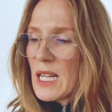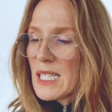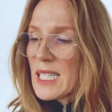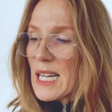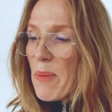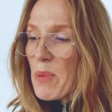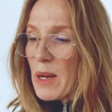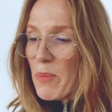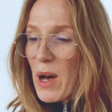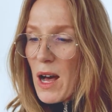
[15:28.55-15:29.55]
slapping
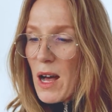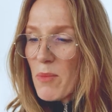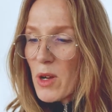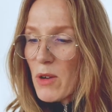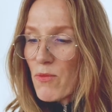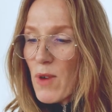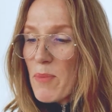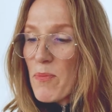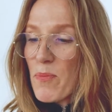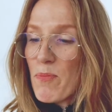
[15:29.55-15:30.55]
a palm on a
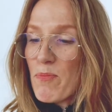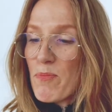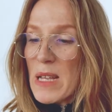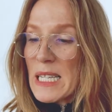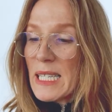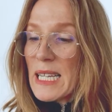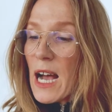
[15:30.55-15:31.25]
ripe meated